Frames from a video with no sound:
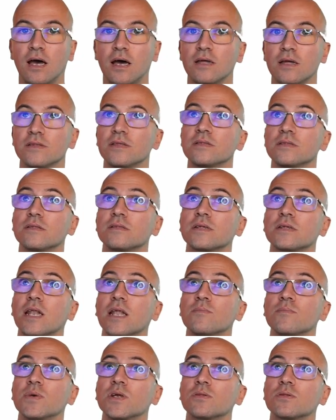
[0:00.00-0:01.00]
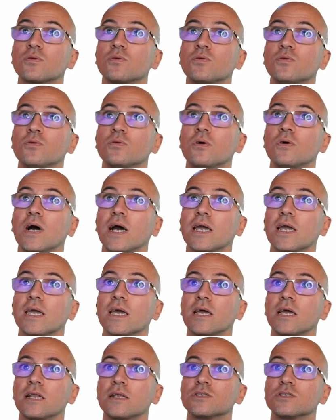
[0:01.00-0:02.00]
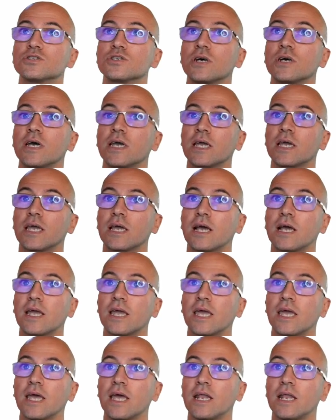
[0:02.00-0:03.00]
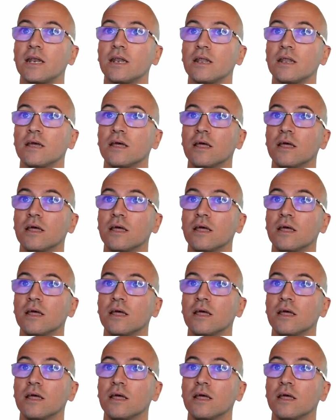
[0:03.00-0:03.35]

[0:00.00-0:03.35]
this is a number 2 I can check again